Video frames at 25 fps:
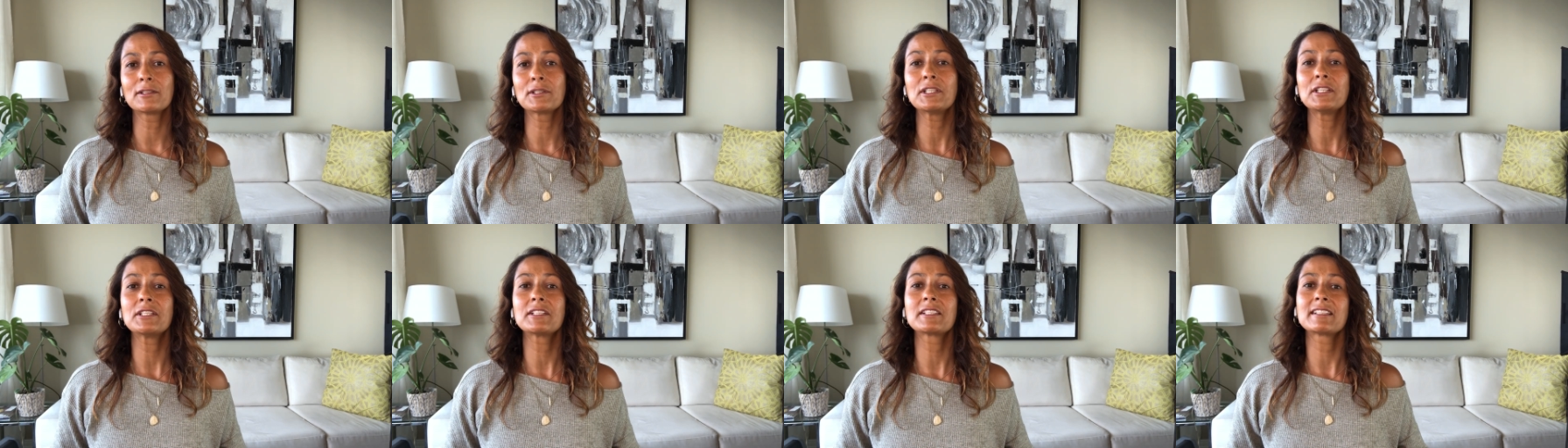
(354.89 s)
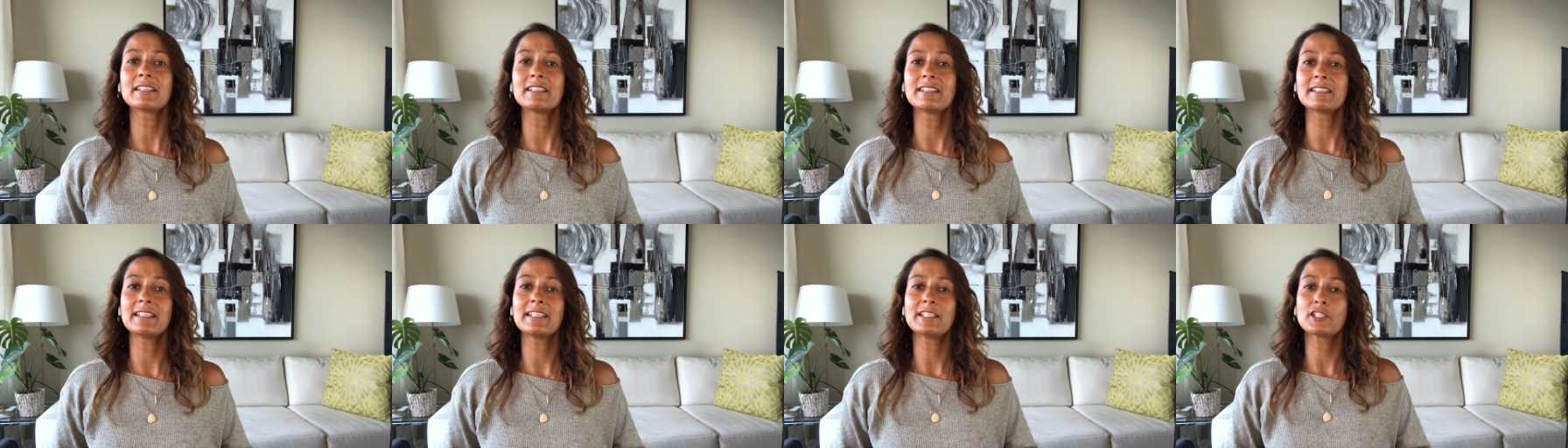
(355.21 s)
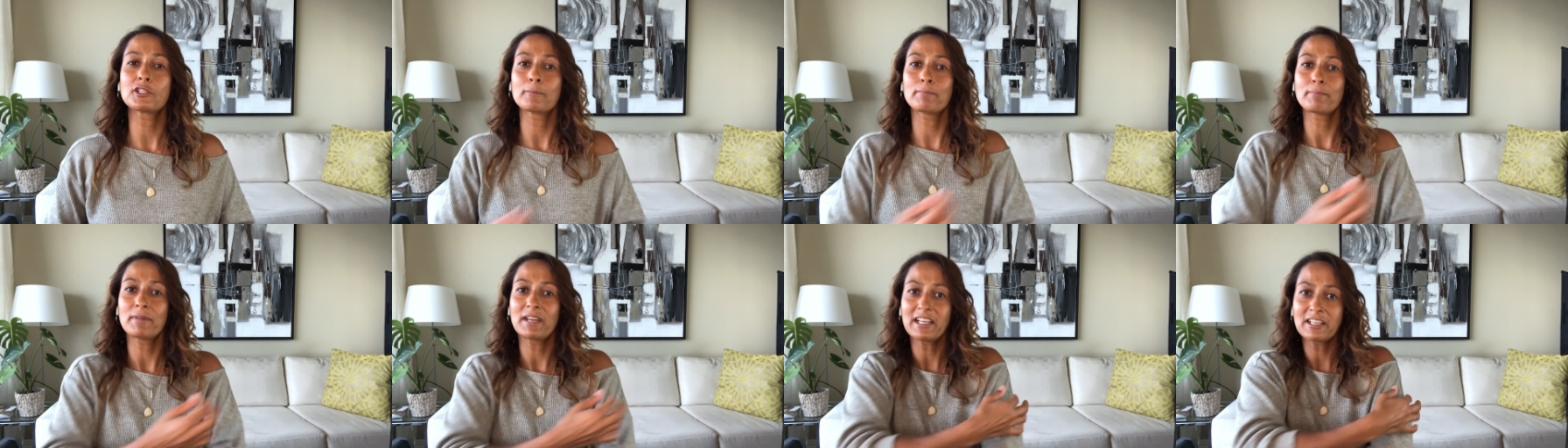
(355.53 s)
you still need
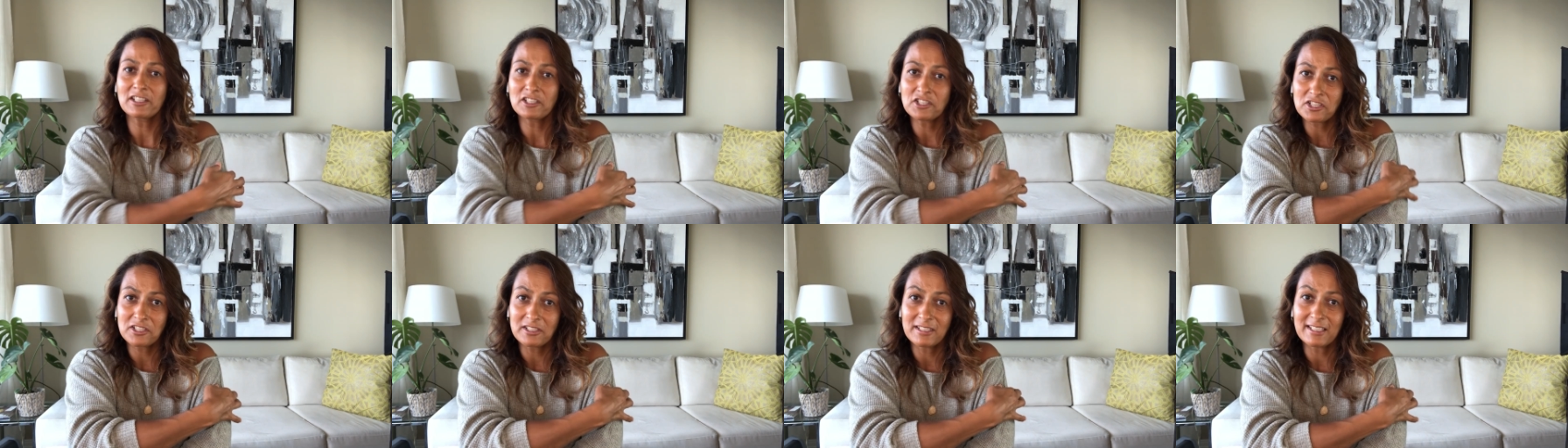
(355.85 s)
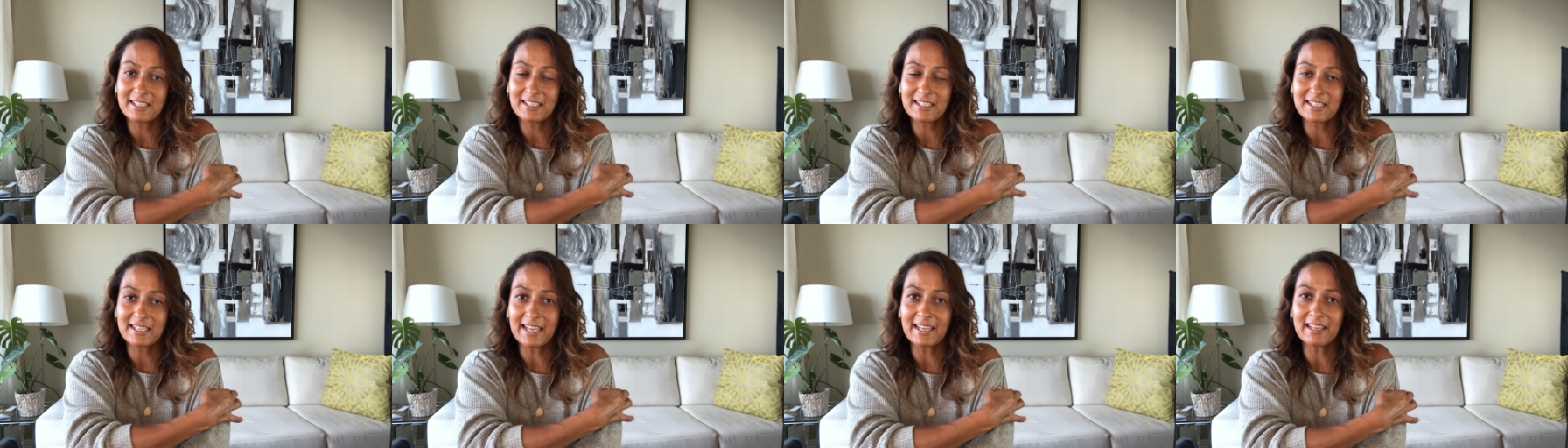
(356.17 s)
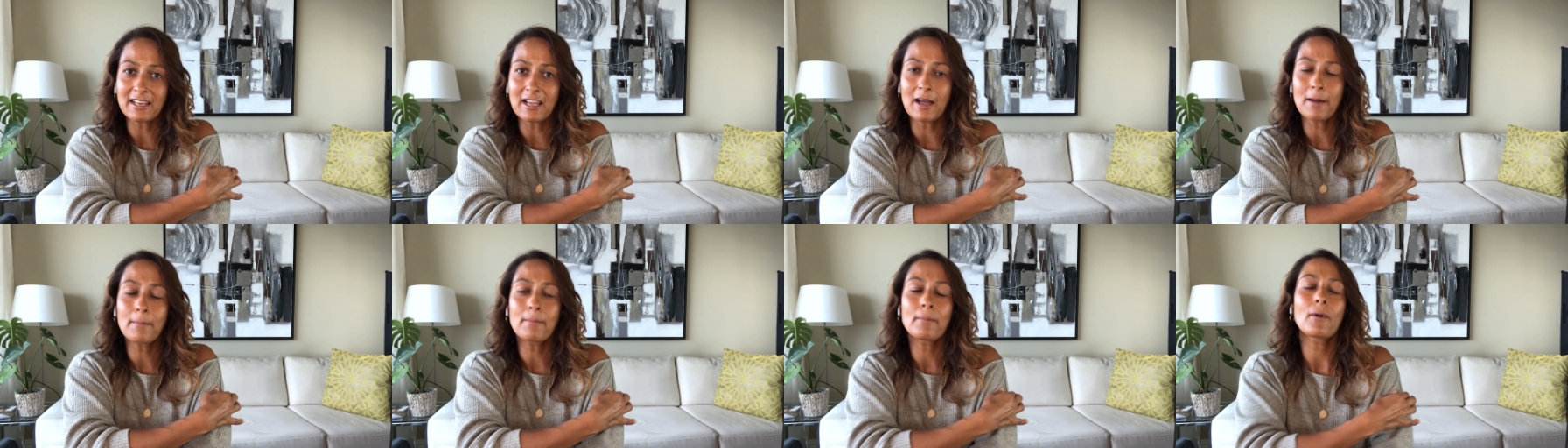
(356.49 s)
to pinch the
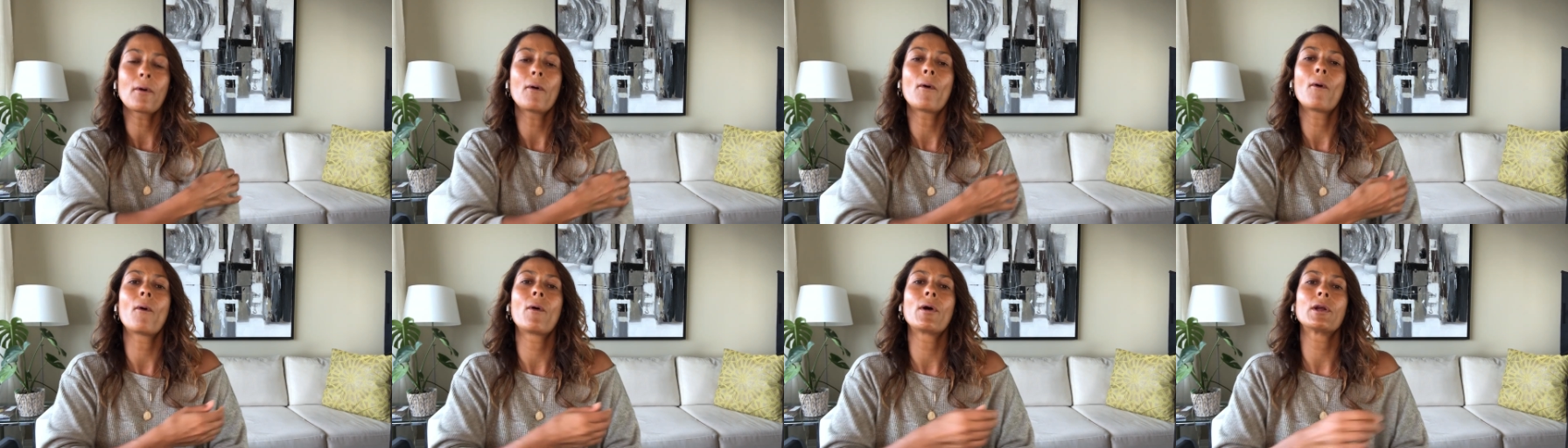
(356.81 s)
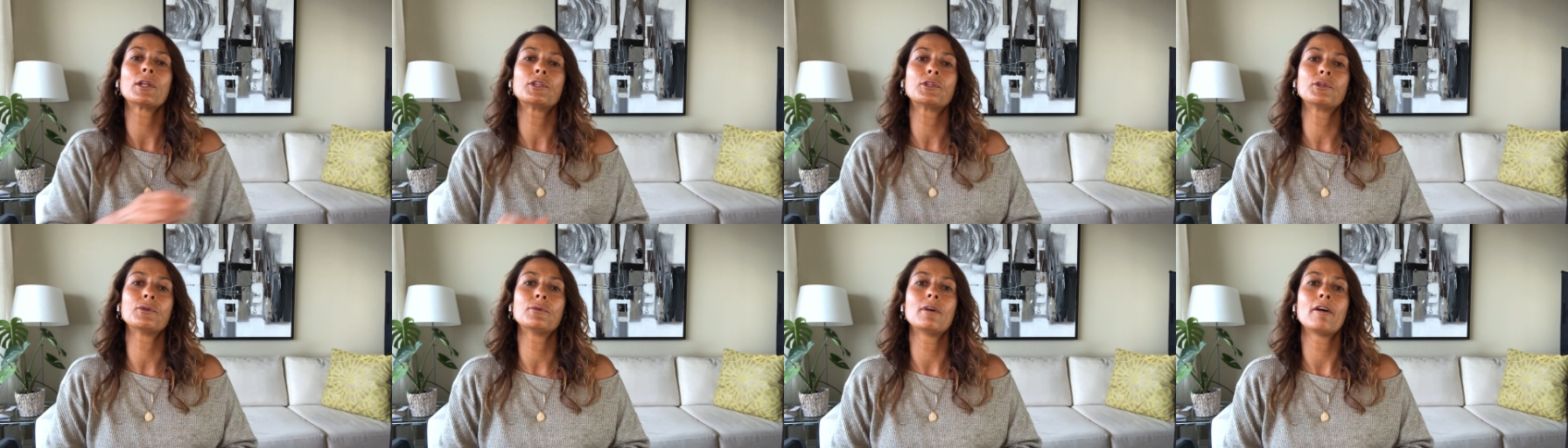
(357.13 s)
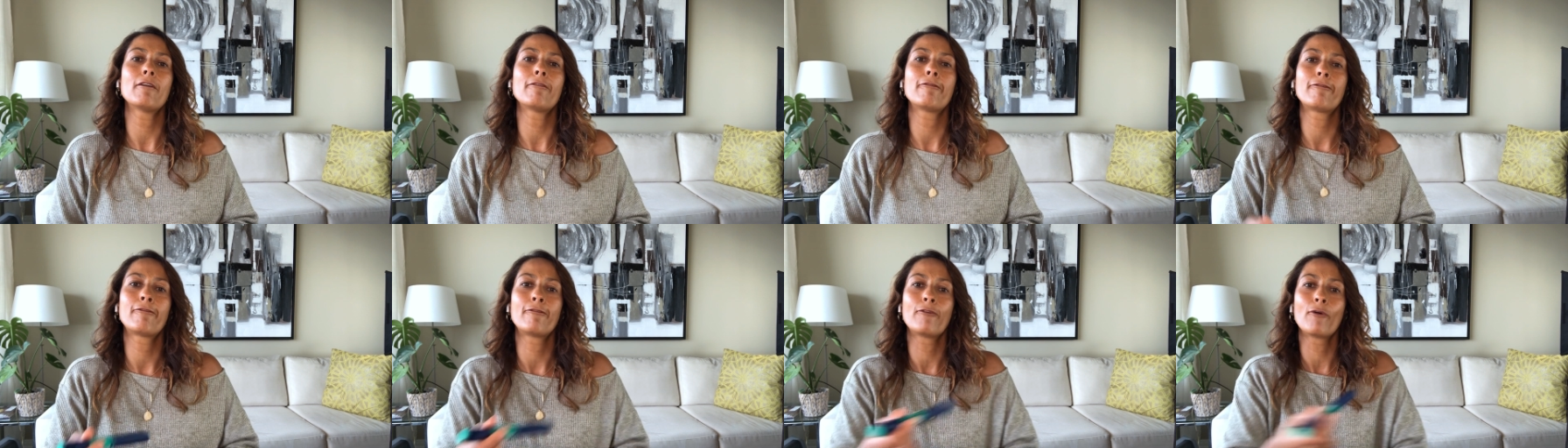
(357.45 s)
skin up or do
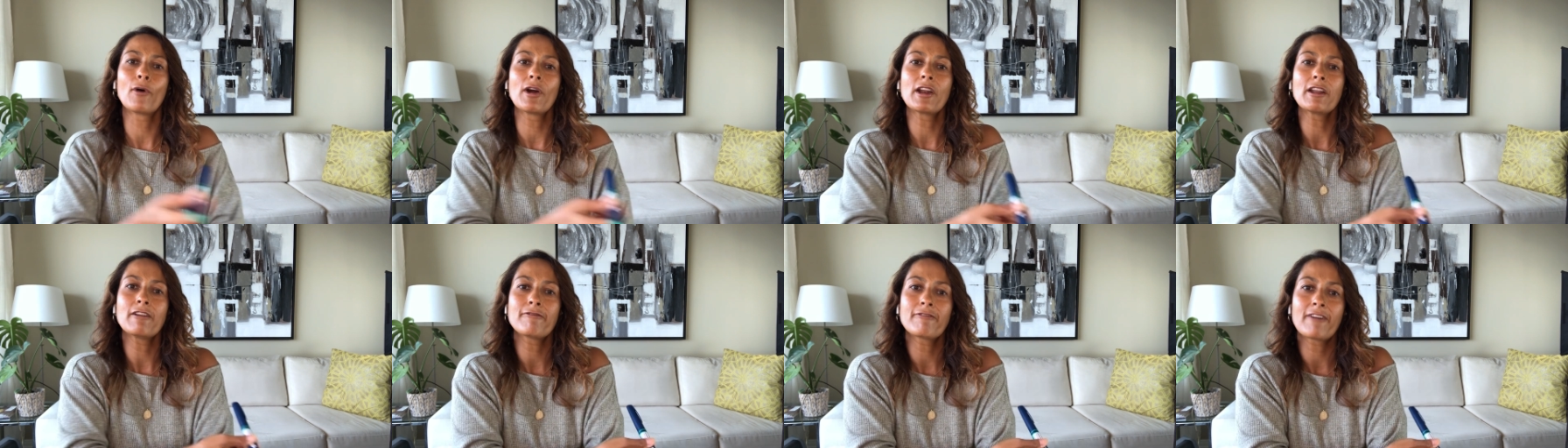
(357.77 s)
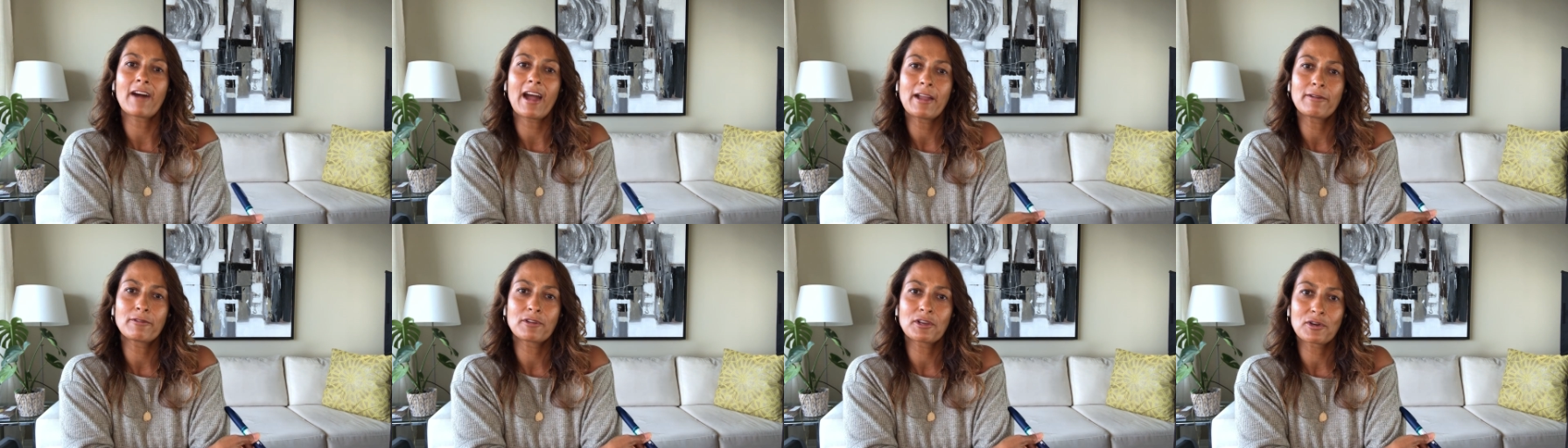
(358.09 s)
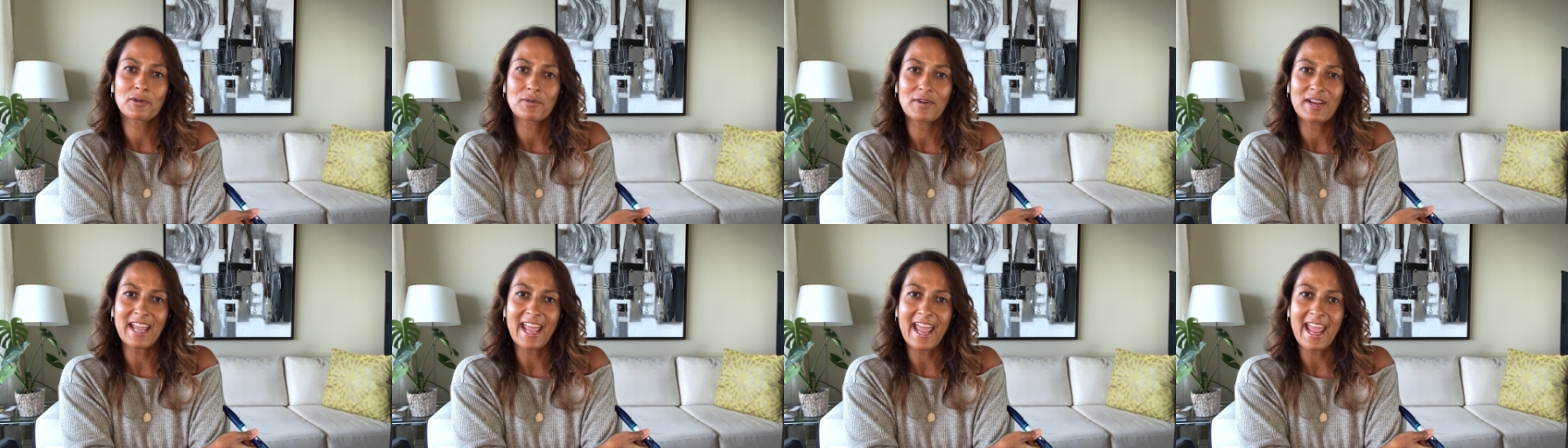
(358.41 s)
a 45
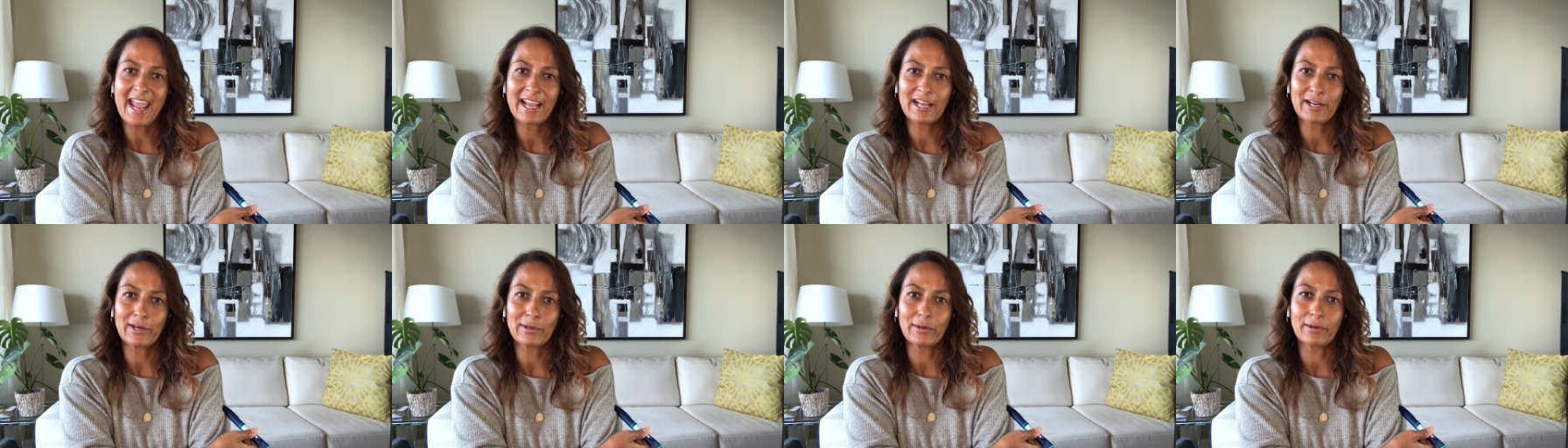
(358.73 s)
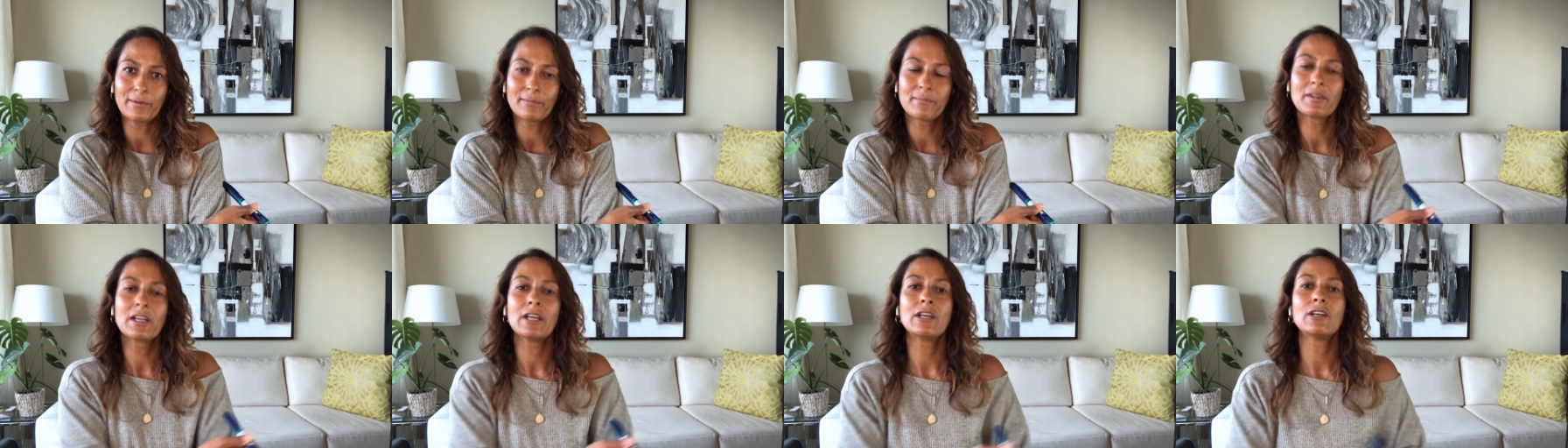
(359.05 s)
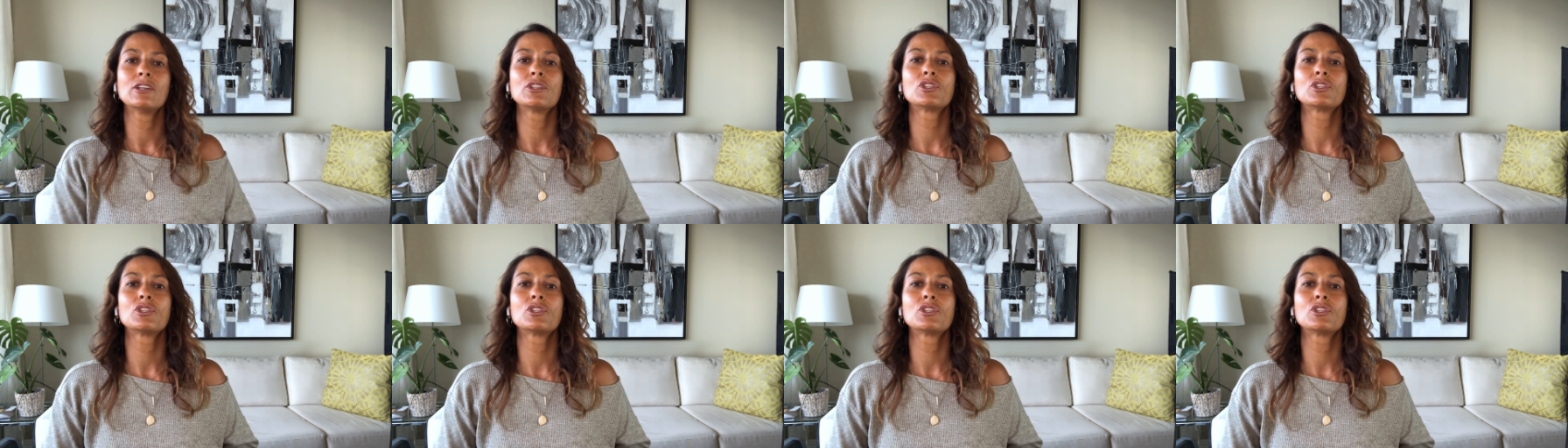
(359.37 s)
degree angle